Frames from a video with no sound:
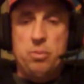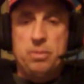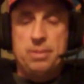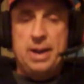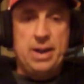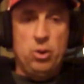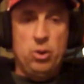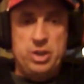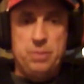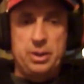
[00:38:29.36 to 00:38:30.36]
I
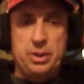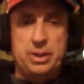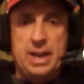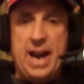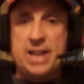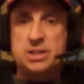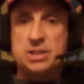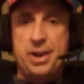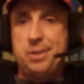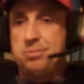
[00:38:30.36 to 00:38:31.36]
don't typically ask
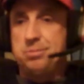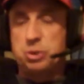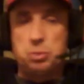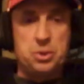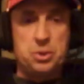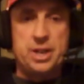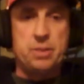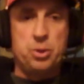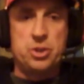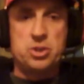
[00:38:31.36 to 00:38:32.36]
my
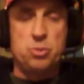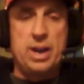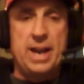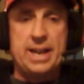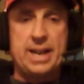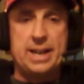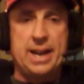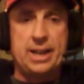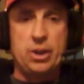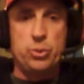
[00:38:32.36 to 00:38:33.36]
superintendent principal, hey, can
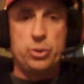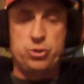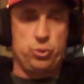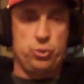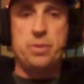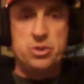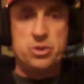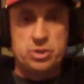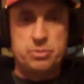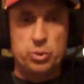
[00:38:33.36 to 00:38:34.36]
I go to a scrimmage
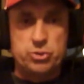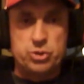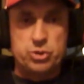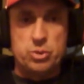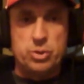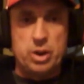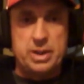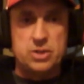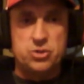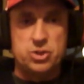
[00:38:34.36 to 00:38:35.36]
in the middle of June? I
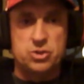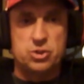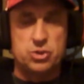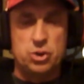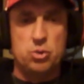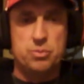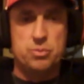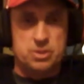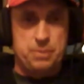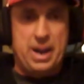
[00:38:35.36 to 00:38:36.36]
mean, it's just assumed
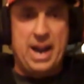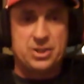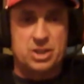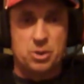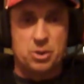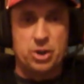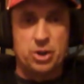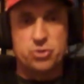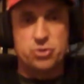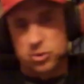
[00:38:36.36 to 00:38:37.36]
that as a basketball
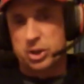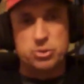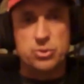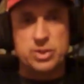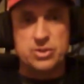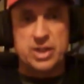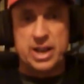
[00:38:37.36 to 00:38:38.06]
coach, you're going to go do these things.